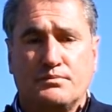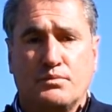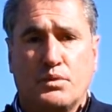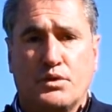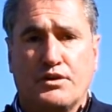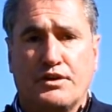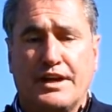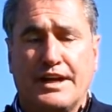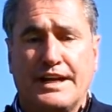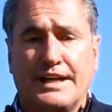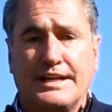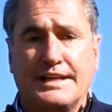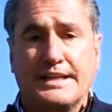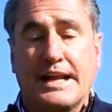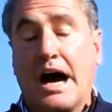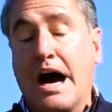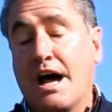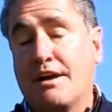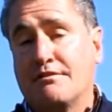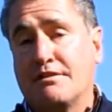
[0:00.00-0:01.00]
We're a
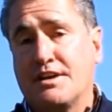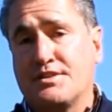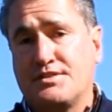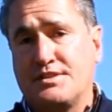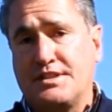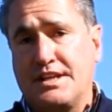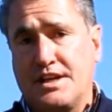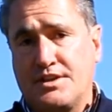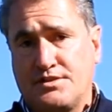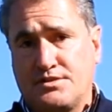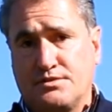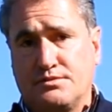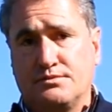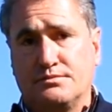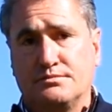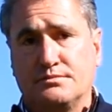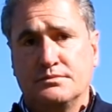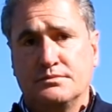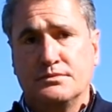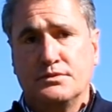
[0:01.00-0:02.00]
non-residential
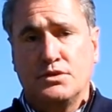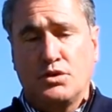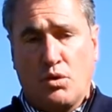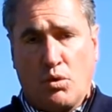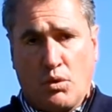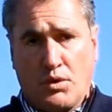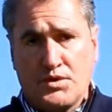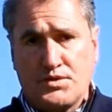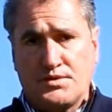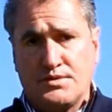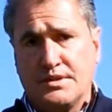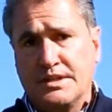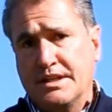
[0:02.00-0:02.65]
course.